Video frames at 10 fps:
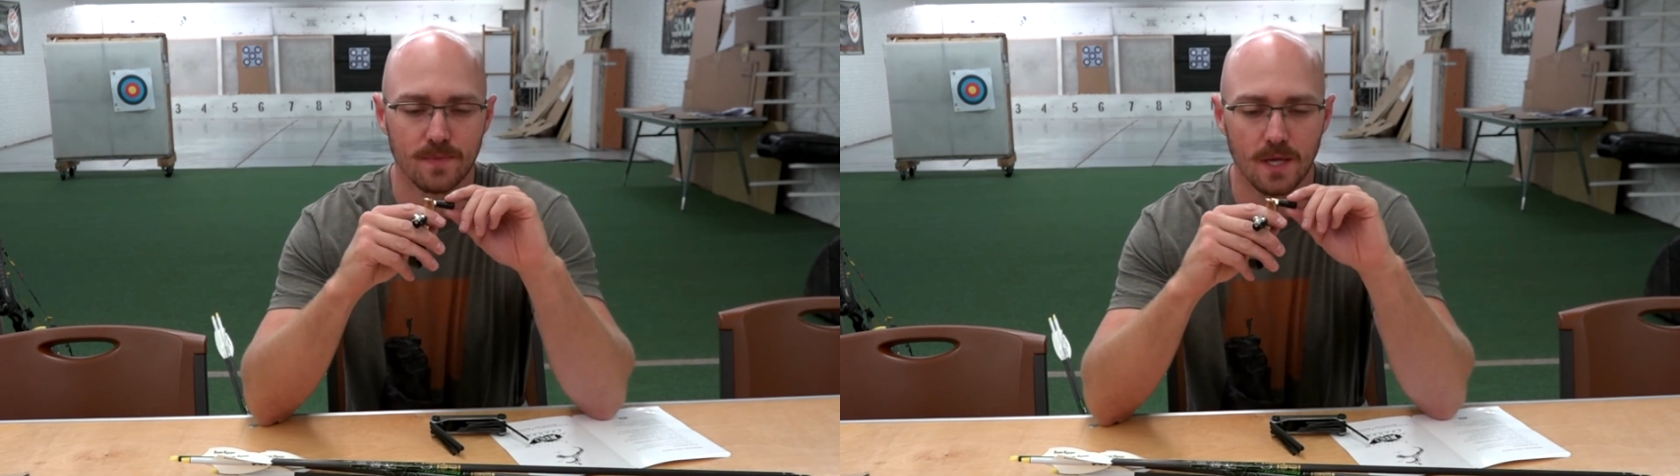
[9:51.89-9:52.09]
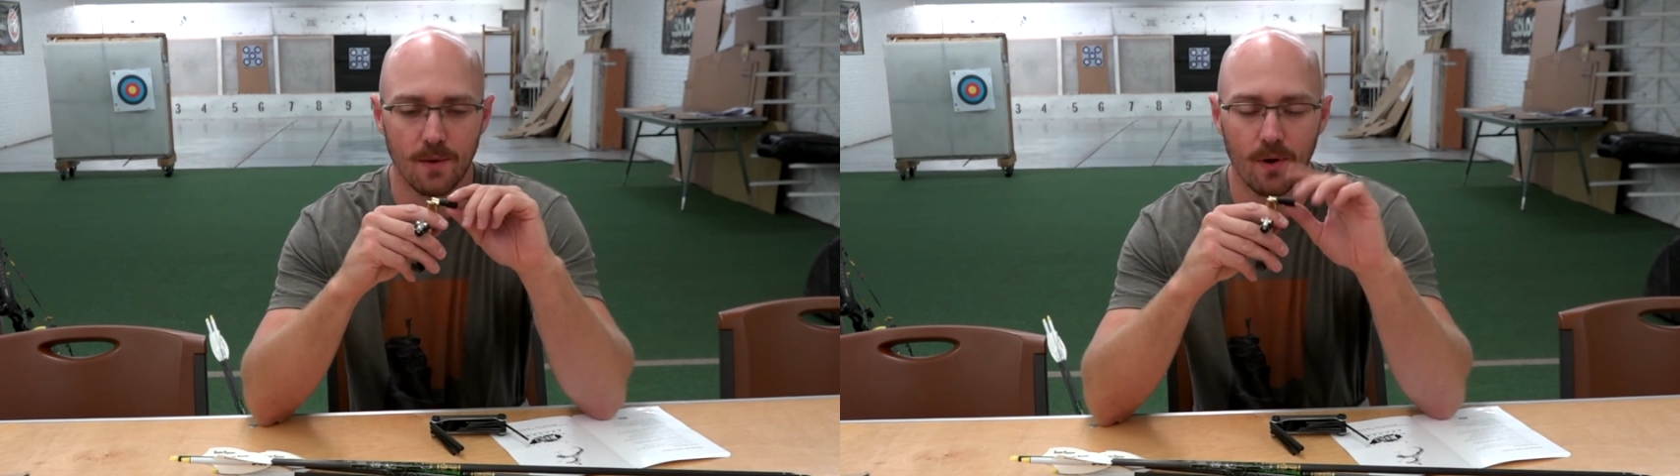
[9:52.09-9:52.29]

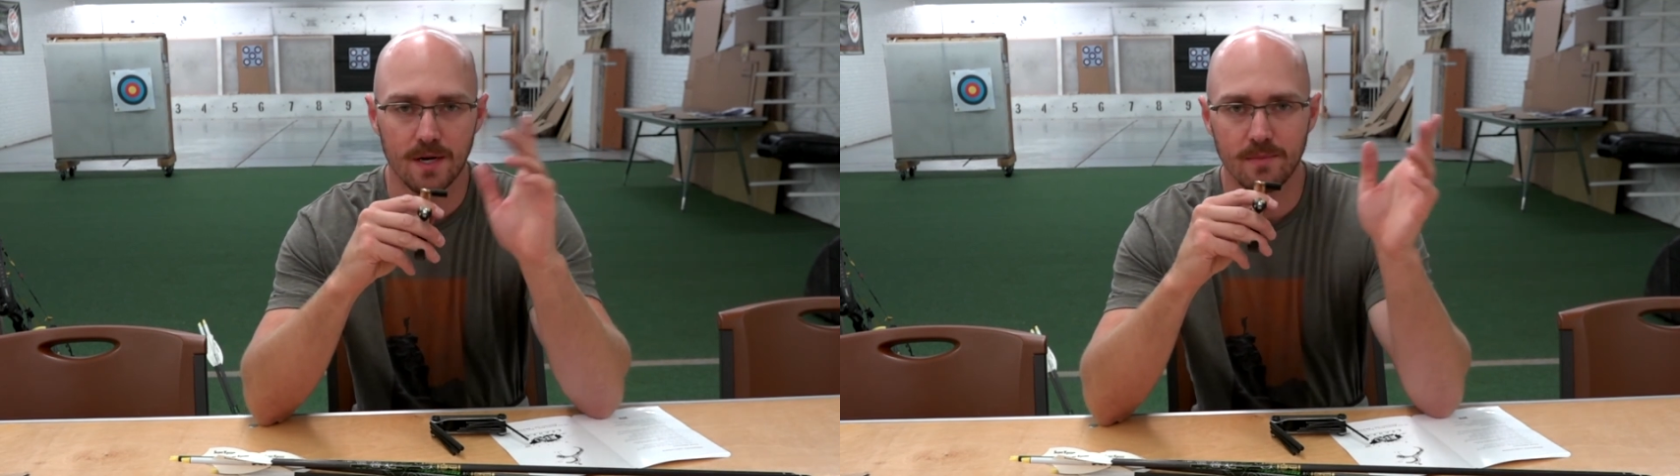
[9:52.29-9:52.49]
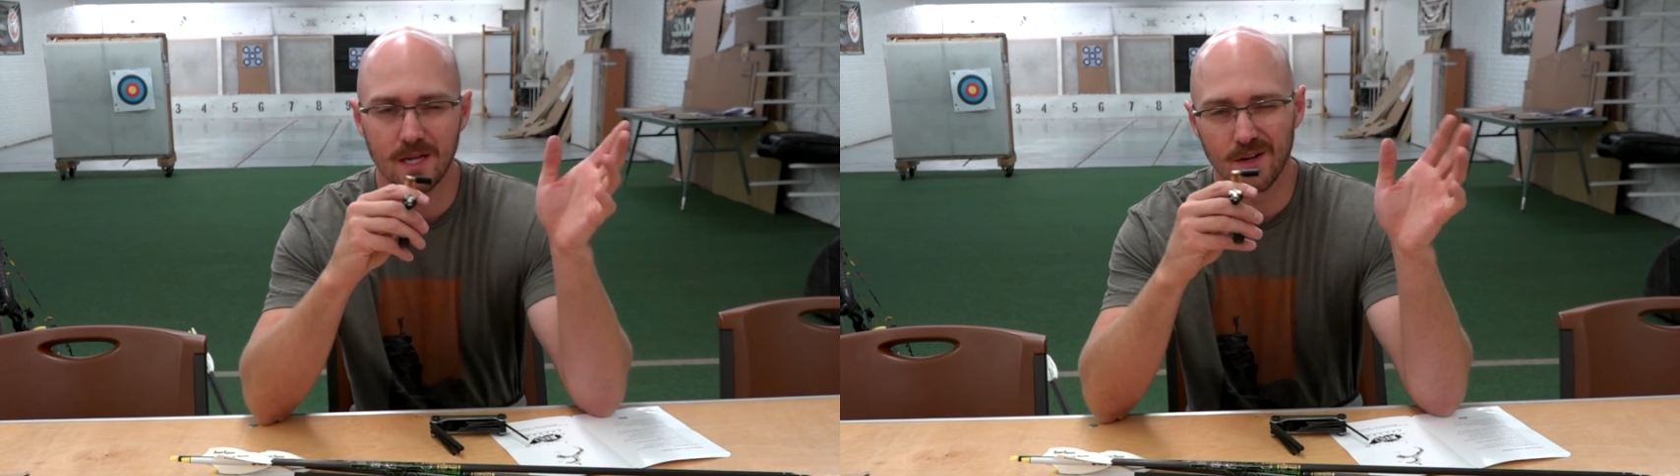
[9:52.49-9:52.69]
I wanted
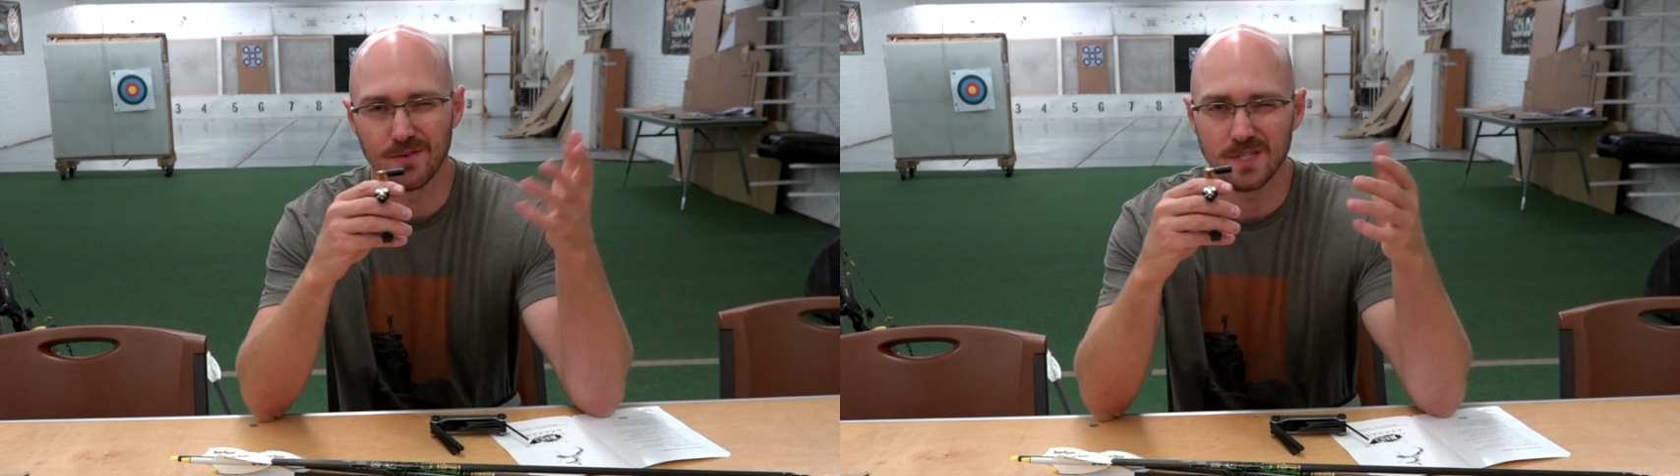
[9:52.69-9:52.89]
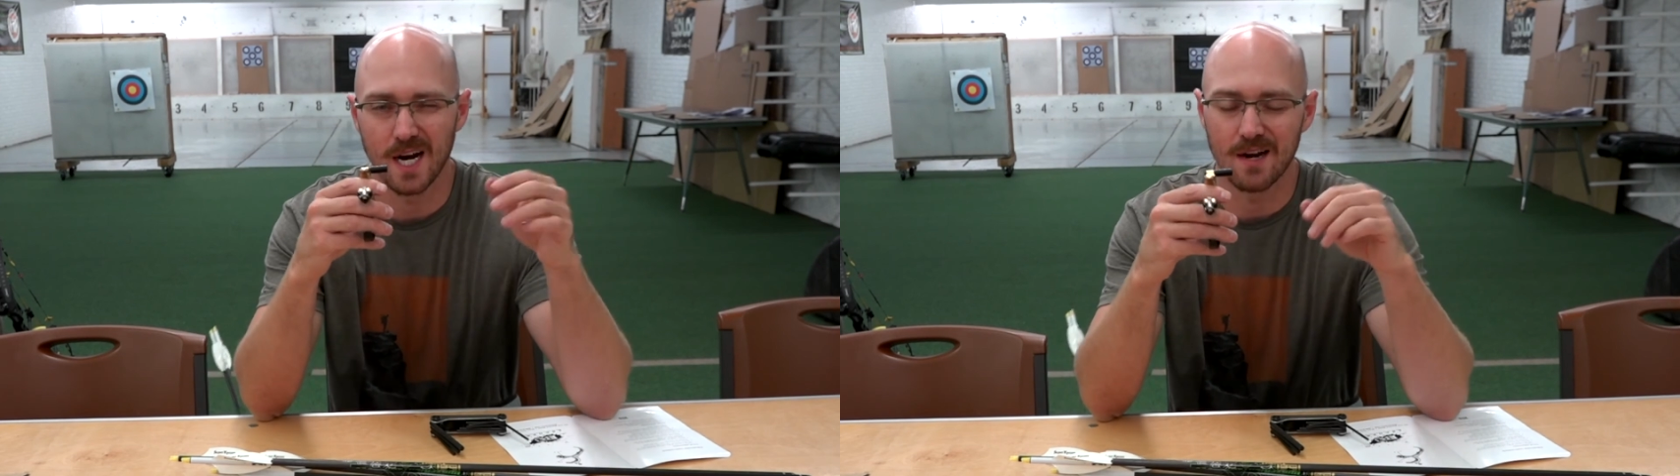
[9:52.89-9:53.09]
to be clear,
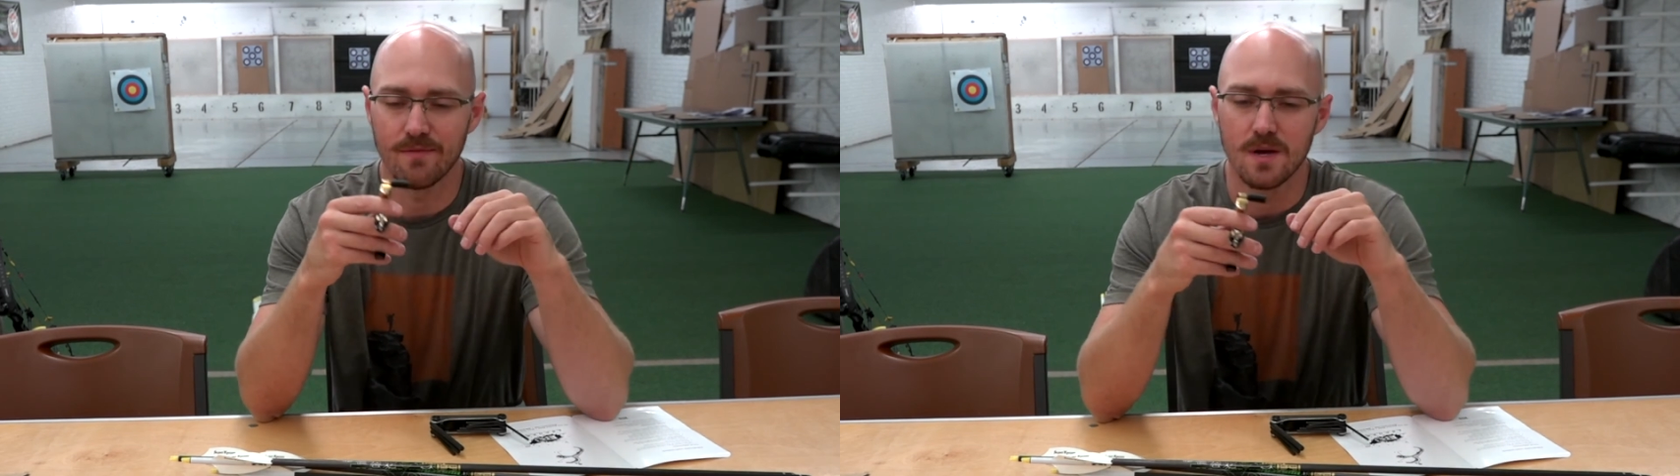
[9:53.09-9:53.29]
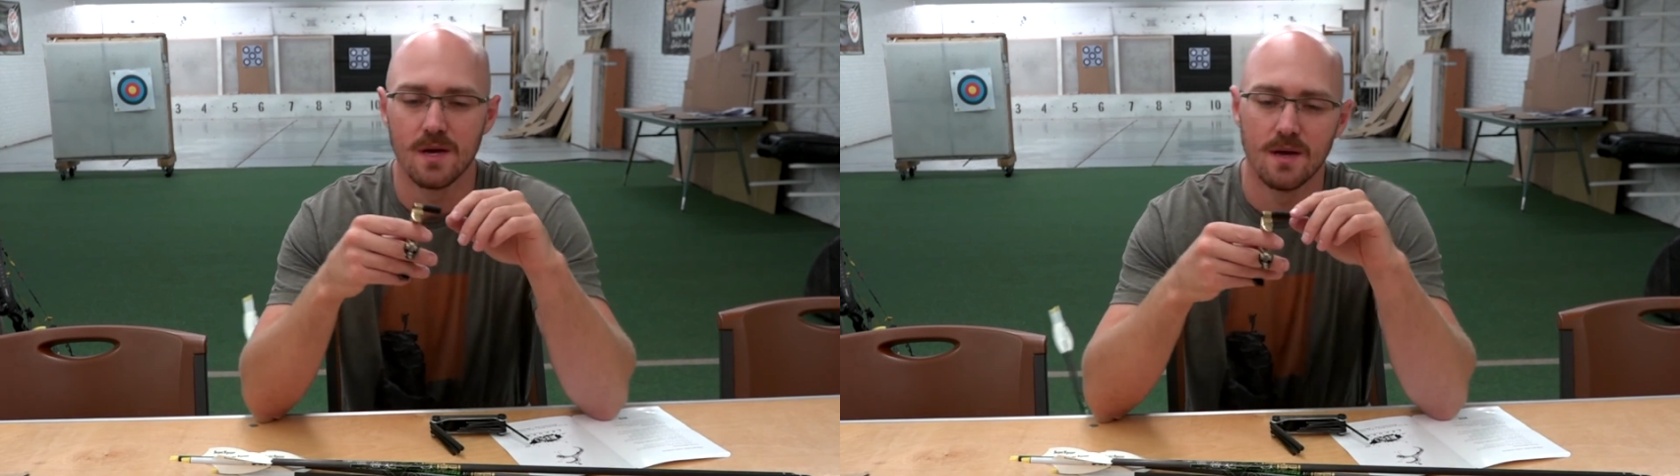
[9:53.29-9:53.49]
it's kind of